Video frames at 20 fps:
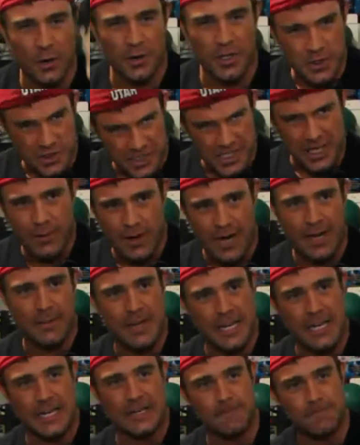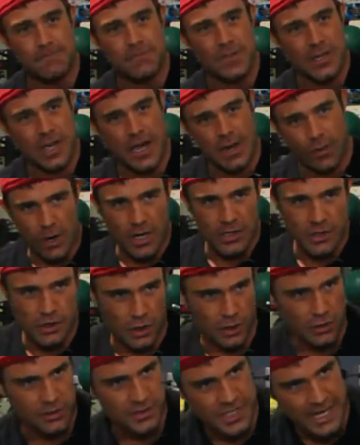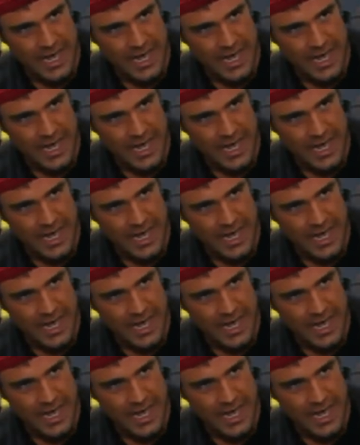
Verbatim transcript: You yes. See what I mean. I want shoulders and